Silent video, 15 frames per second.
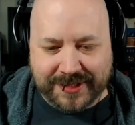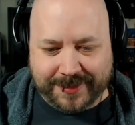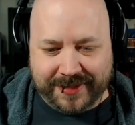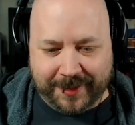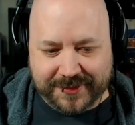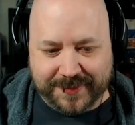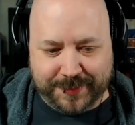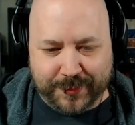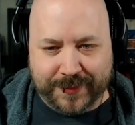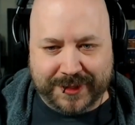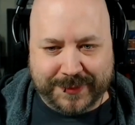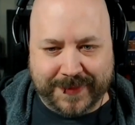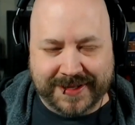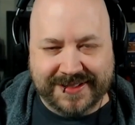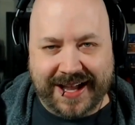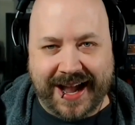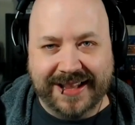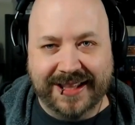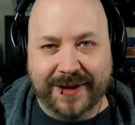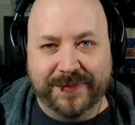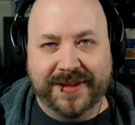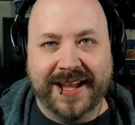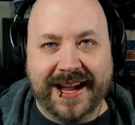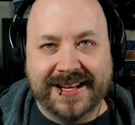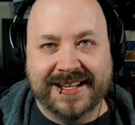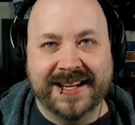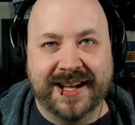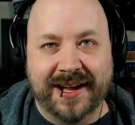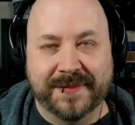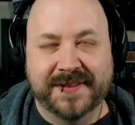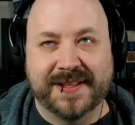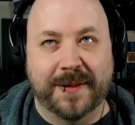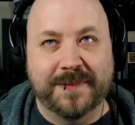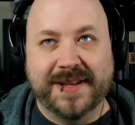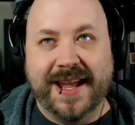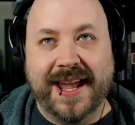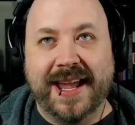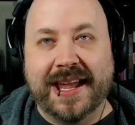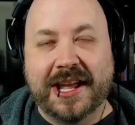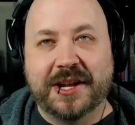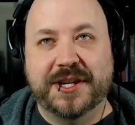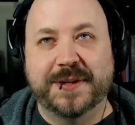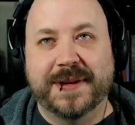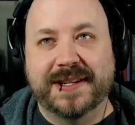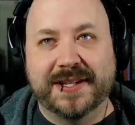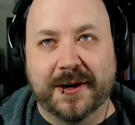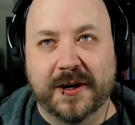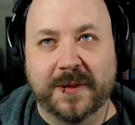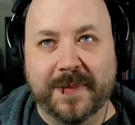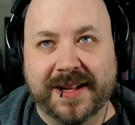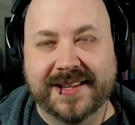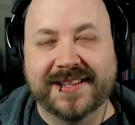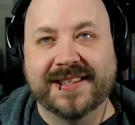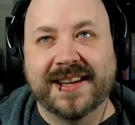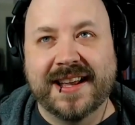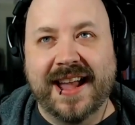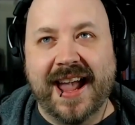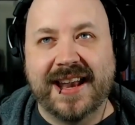was something that was important to us. I love the idea of someday doing tournaments